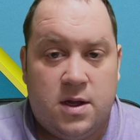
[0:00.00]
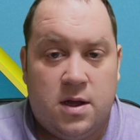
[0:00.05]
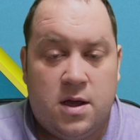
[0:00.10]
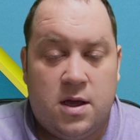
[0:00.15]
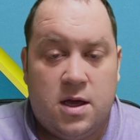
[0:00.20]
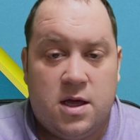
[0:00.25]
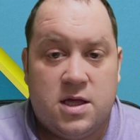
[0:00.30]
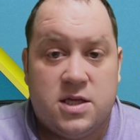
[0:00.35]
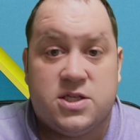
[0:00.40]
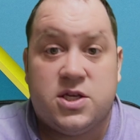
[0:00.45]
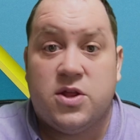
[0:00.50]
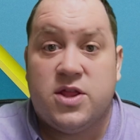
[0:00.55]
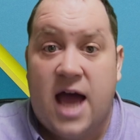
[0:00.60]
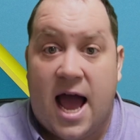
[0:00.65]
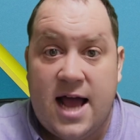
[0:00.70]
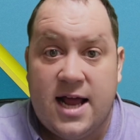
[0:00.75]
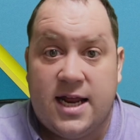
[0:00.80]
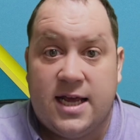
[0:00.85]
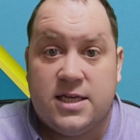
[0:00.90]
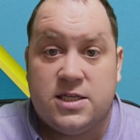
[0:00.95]
So that
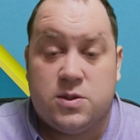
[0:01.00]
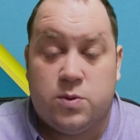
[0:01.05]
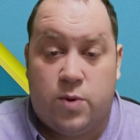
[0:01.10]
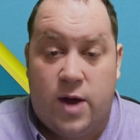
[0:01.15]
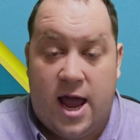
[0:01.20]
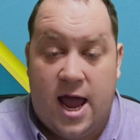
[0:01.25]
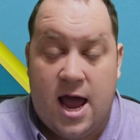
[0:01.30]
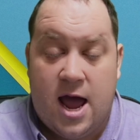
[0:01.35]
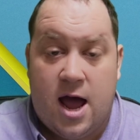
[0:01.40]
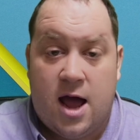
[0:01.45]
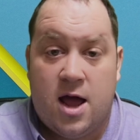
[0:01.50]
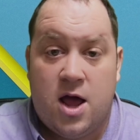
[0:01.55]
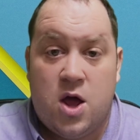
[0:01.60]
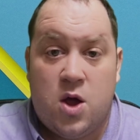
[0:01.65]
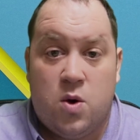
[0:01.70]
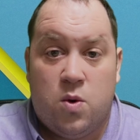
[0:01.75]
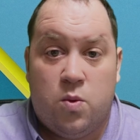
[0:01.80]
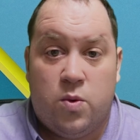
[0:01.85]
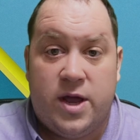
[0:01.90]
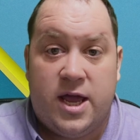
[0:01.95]
is where
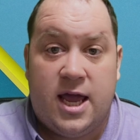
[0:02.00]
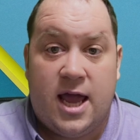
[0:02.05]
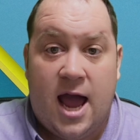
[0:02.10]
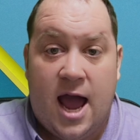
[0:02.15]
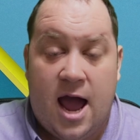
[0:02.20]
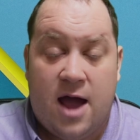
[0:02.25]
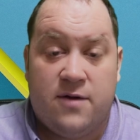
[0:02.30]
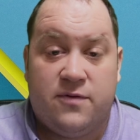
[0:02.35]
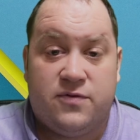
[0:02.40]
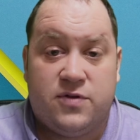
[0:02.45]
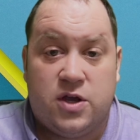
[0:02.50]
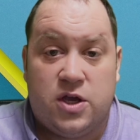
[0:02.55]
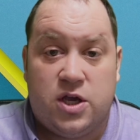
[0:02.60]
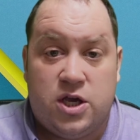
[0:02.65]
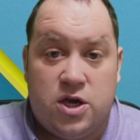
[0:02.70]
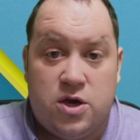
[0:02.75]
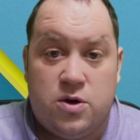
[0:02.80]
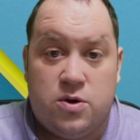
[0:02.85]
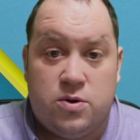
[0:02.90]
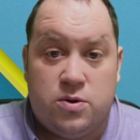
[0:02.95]
we have to
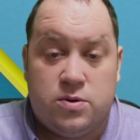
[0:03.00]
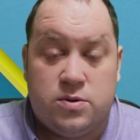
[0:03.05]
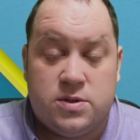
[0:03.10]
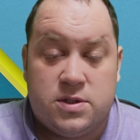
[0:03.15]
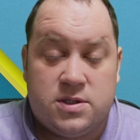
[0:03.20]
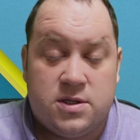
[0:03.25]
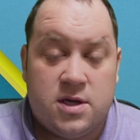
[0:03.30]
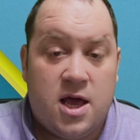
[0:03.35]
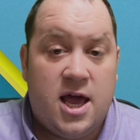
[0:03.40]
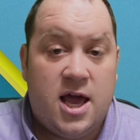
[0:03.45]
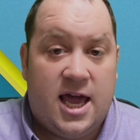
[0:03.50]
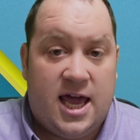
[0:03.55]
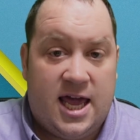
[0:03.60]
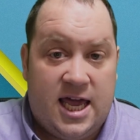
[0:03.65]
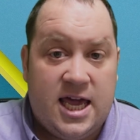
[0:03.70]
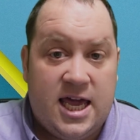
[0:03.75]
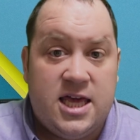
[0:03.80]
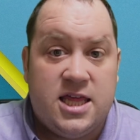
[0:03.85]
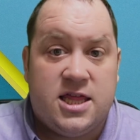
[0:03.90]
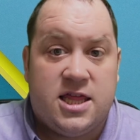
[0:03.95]
use
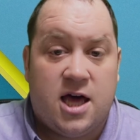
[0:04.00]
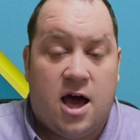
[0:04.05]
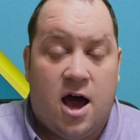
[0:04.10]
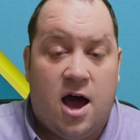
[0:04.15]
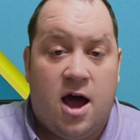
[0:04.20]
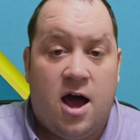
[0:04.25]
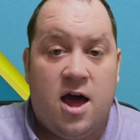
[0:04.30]
either